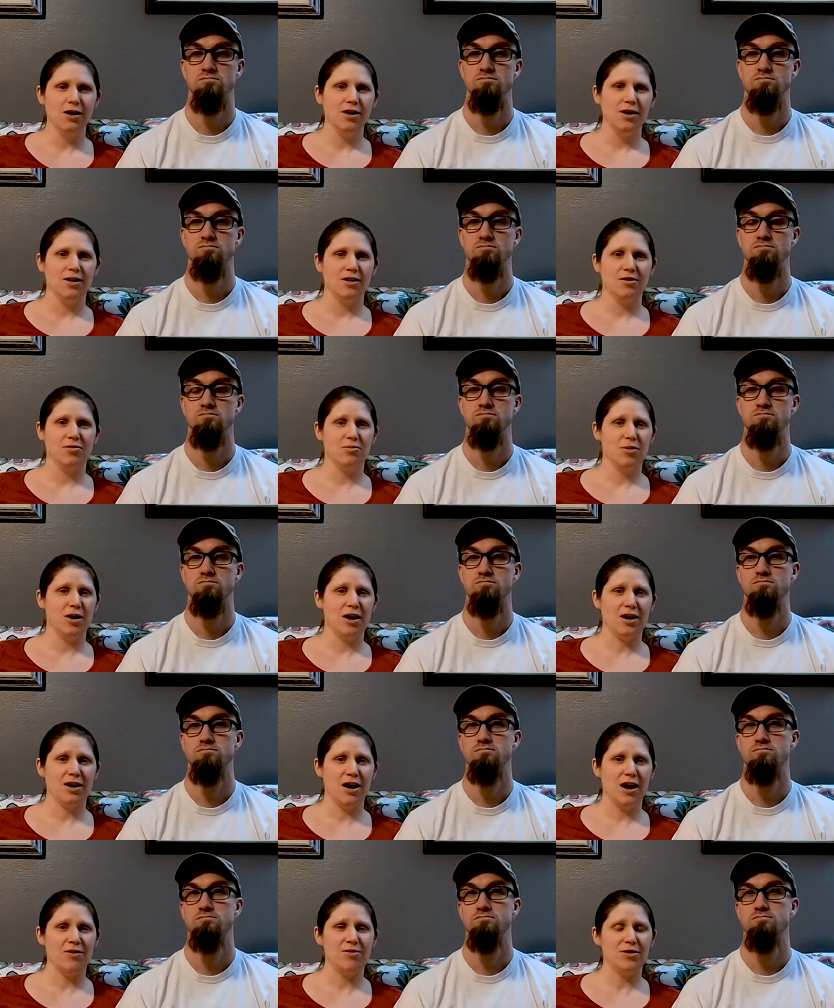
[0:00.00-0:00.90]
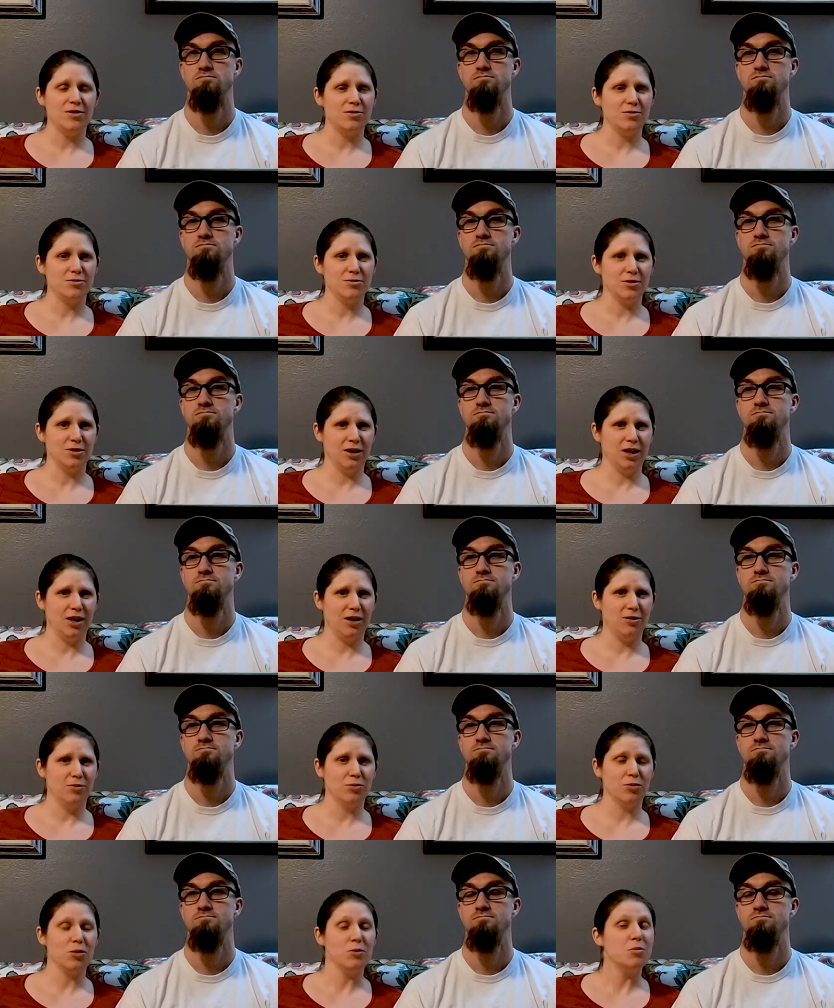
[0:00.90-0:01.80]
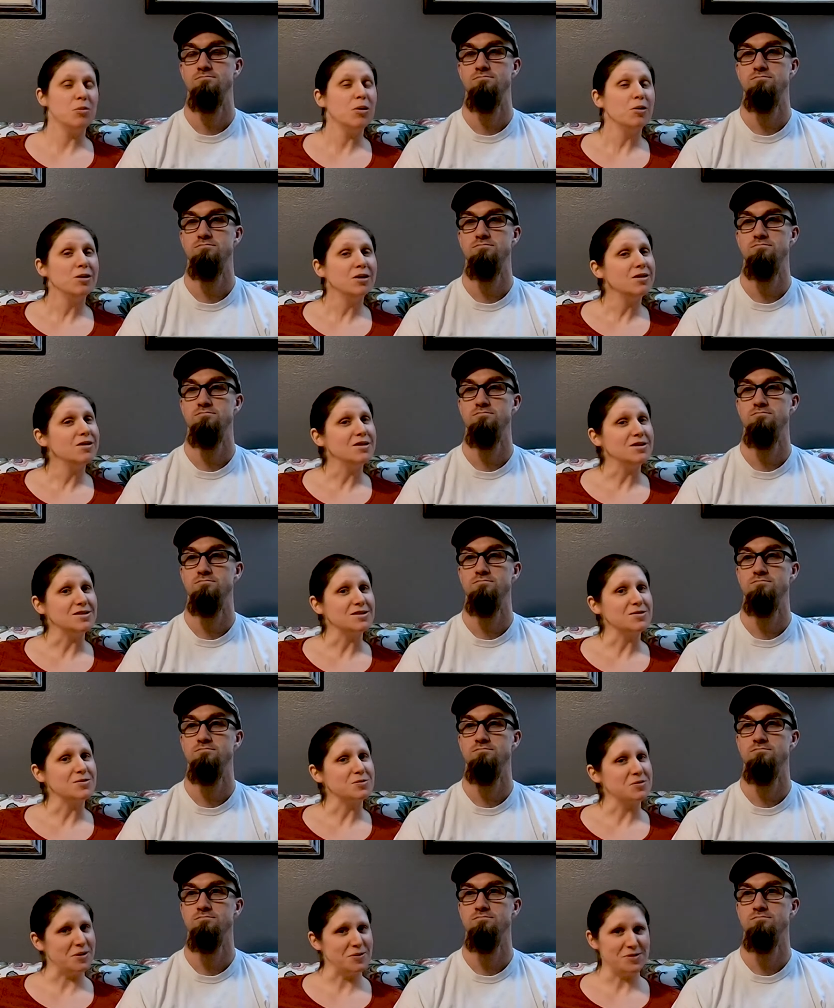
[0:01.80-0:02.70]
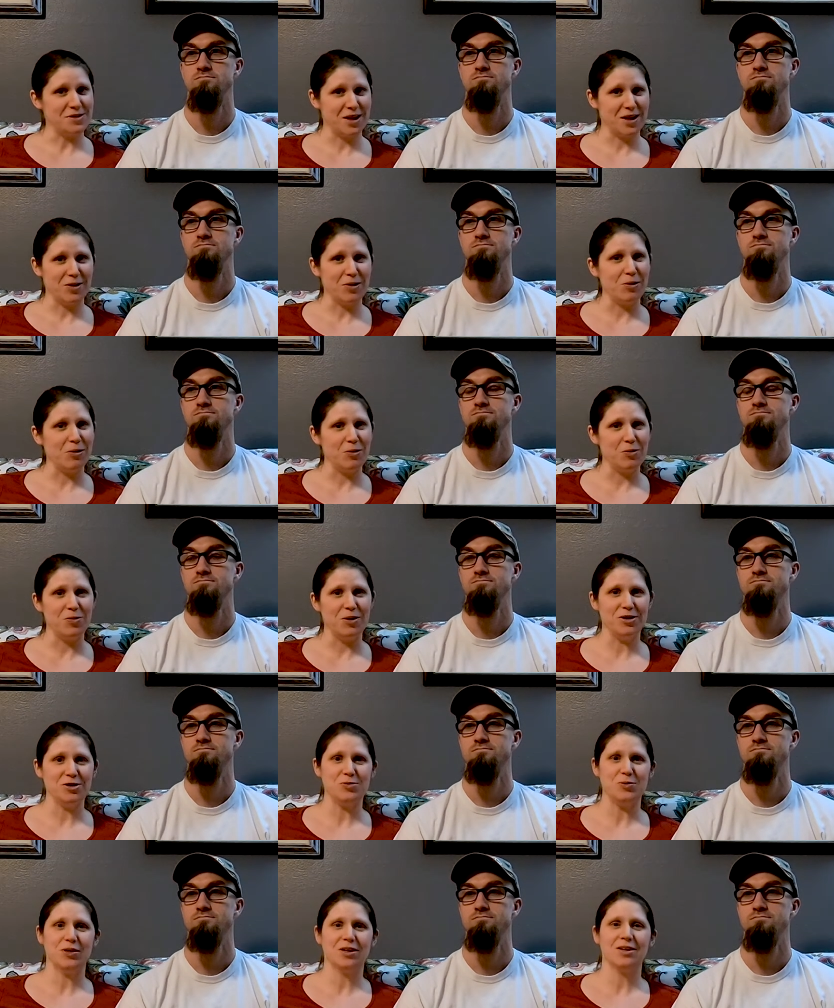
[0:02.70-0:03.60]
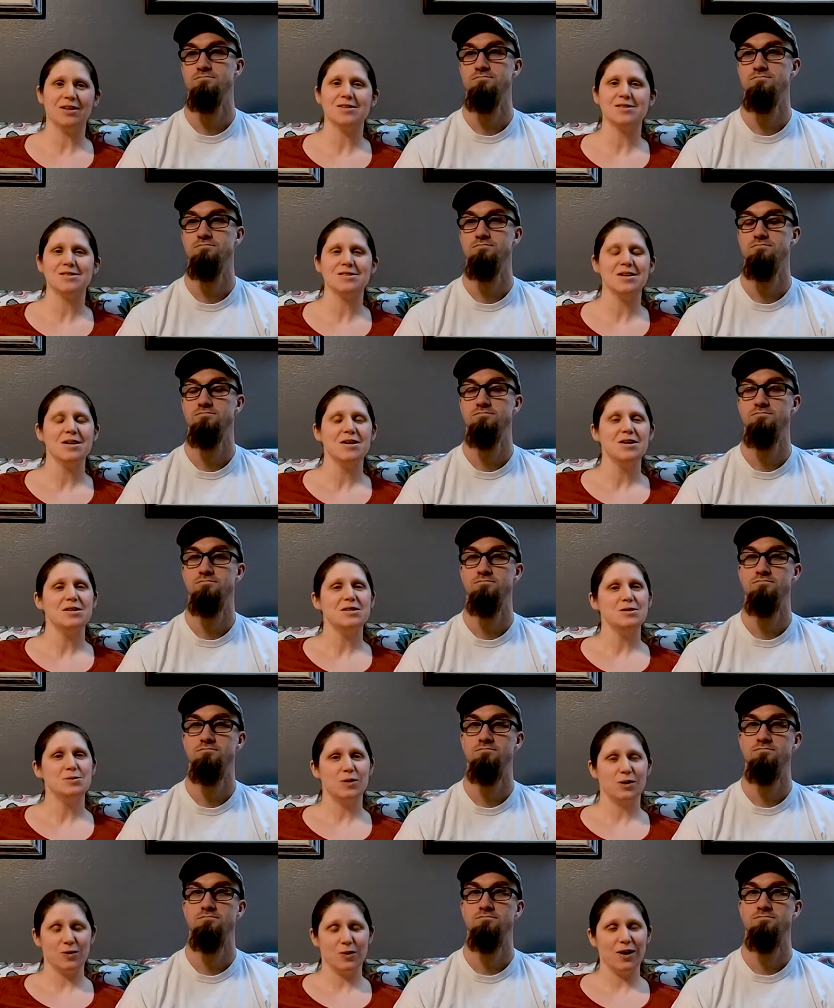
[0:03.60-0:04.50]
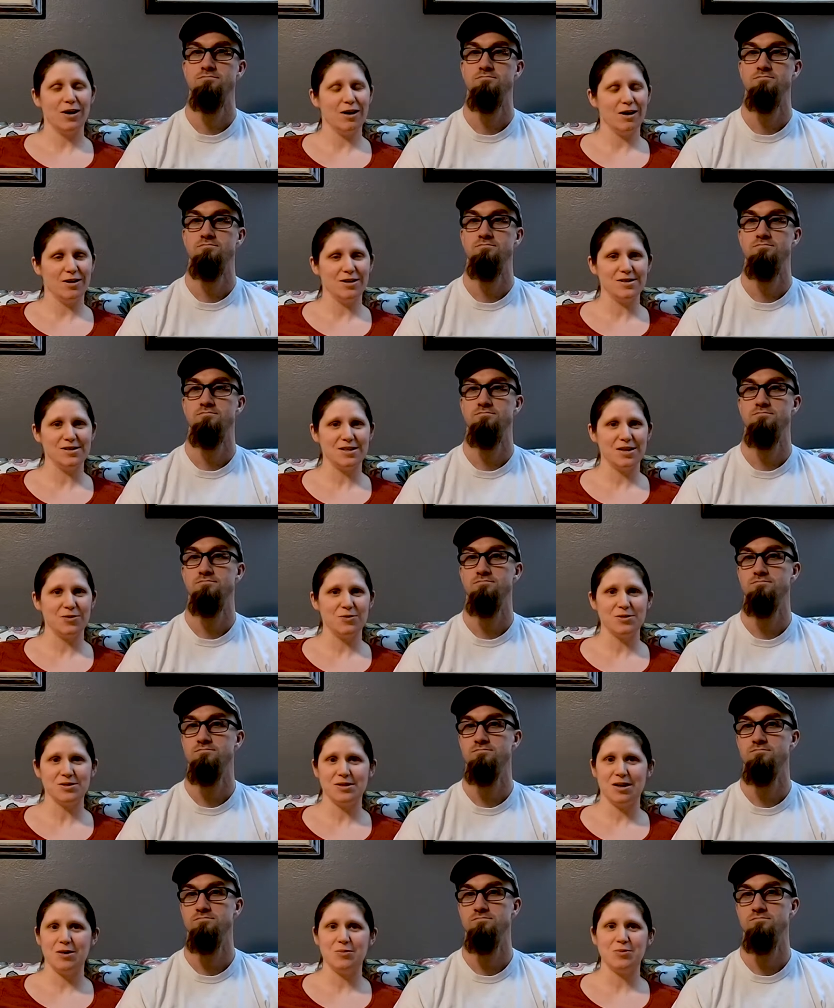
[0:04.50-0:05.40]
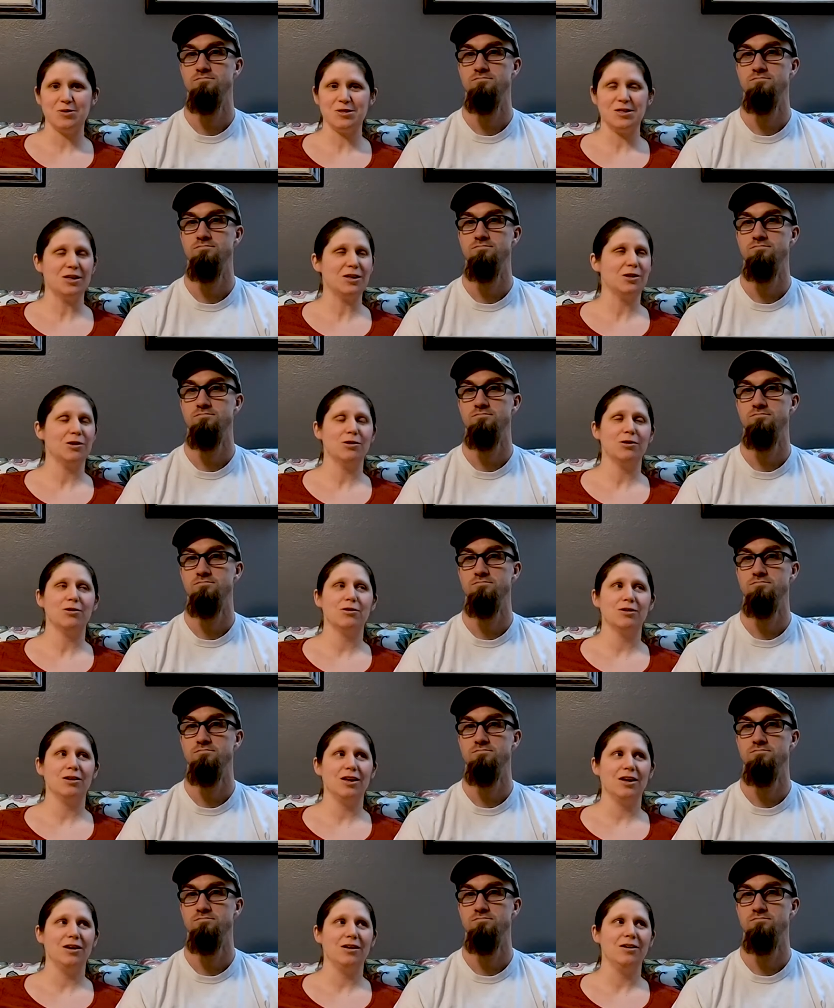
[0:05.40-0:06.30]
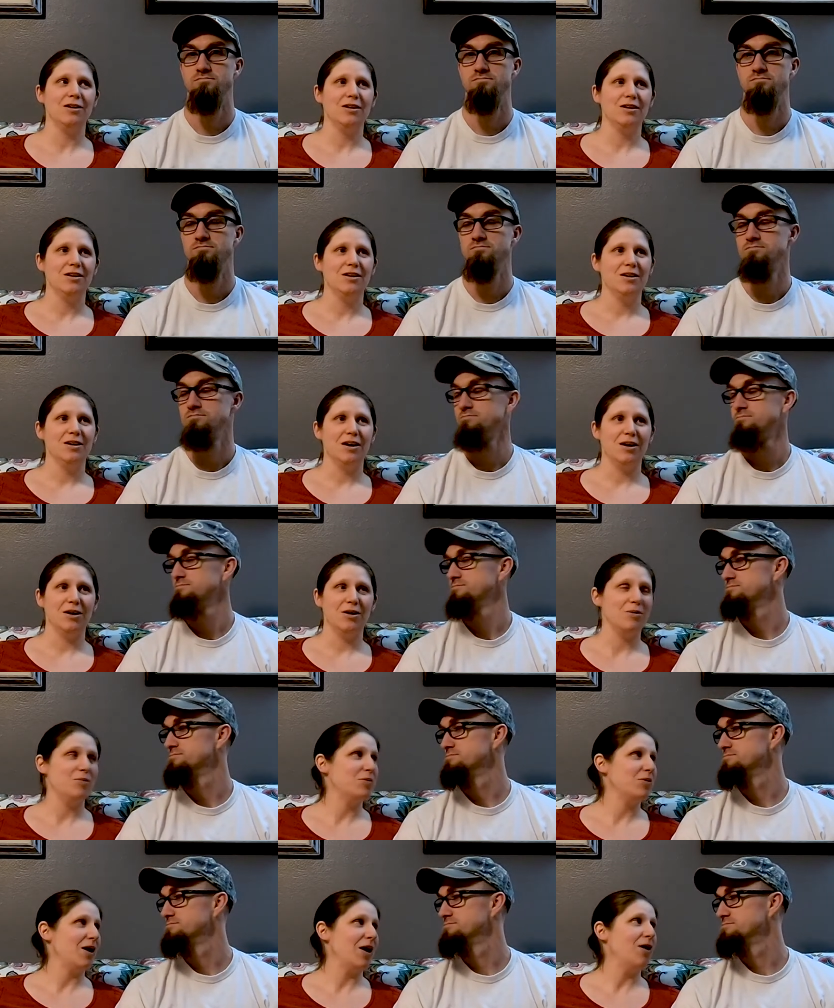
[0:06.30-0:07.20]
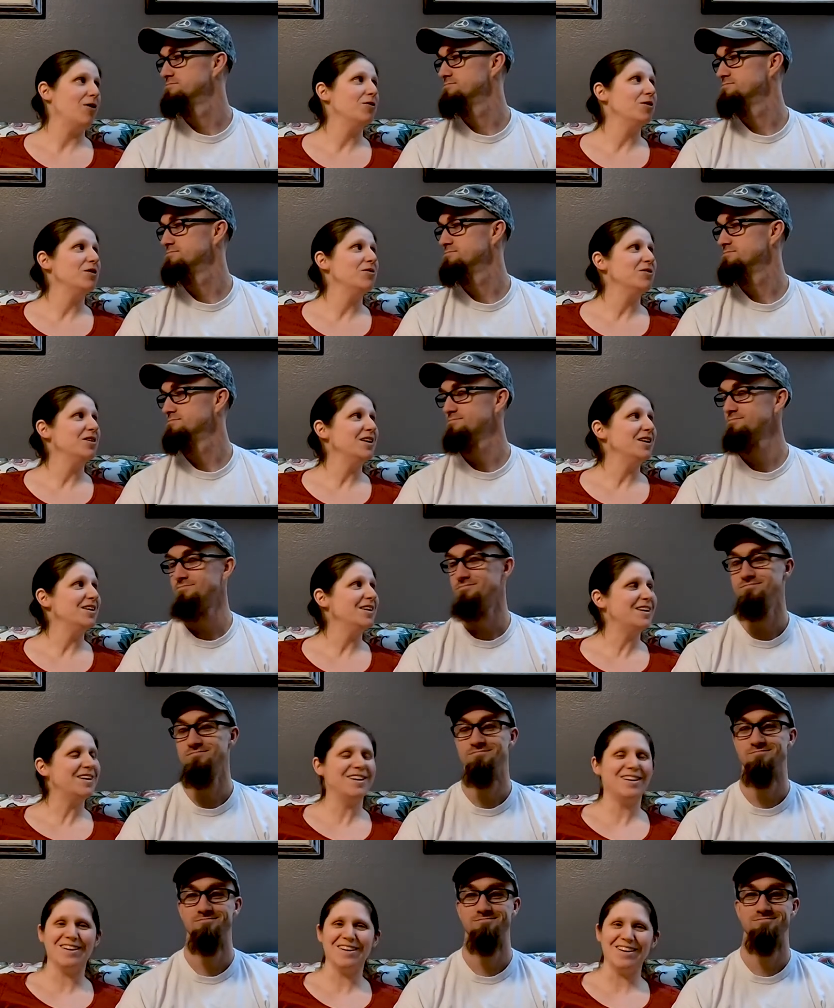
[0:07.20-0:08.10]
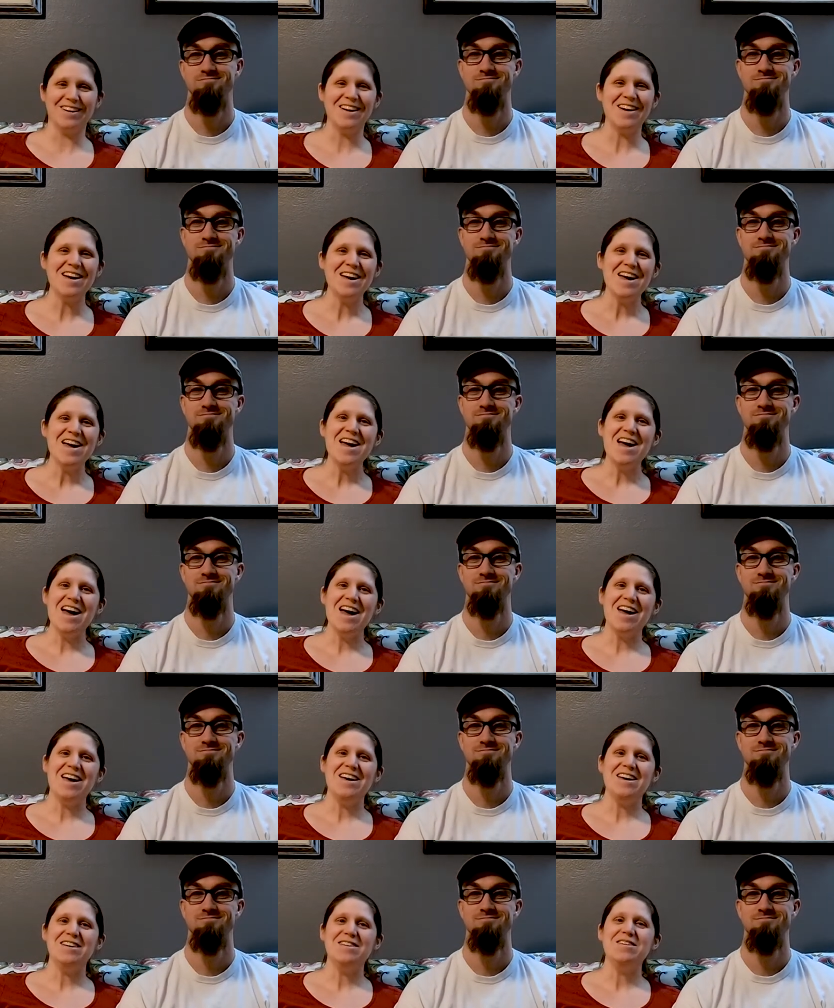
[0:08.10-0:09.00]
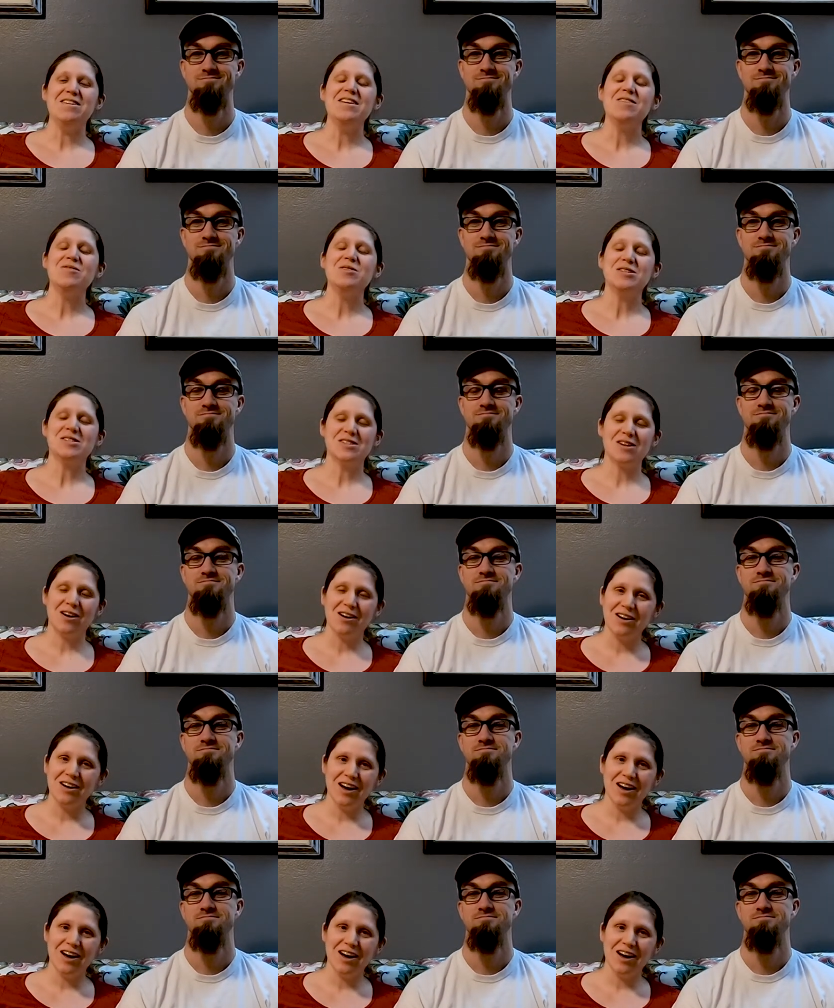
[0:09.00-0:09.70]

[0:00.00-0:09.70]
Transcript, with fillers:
Speaker 1: Um, I haven't really promoted this website a whole bunch because, to be quite honest, I was not particularly uh, proud of it. And we started